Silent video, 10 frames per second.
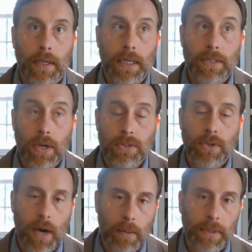And he's
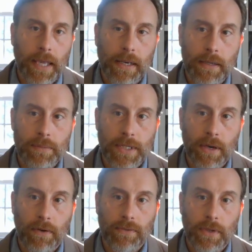also obligated
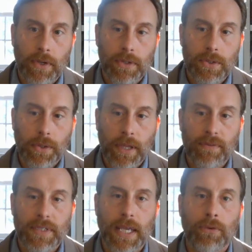himself to
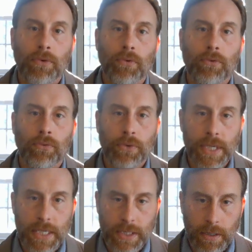give us a
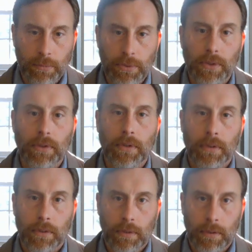reasonable
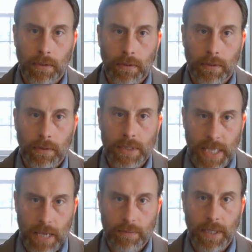
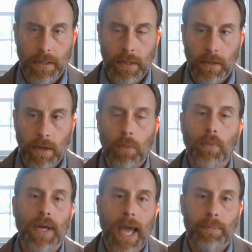statement on
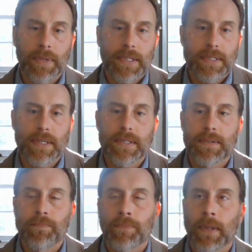what happiness is.
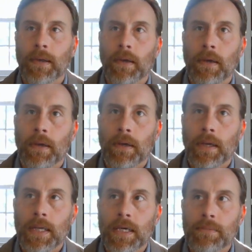
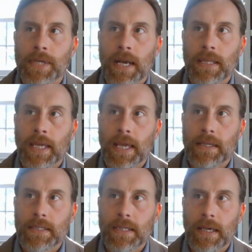And he comes out of the gate
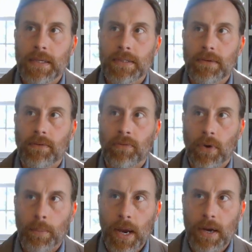and says,
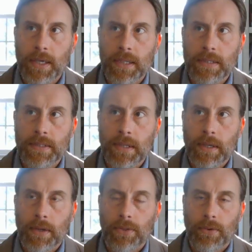for Americans,
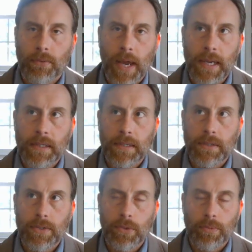the right
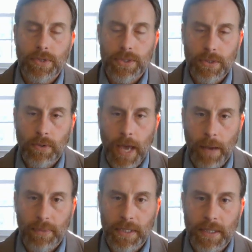to pursue
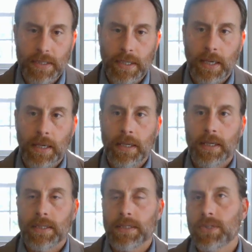happiness
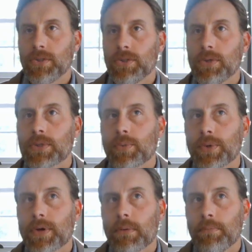is issued to us
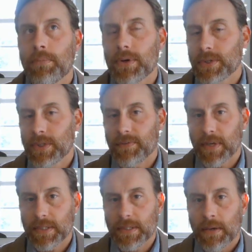with our birth
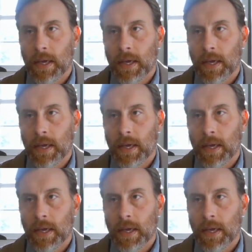certificates.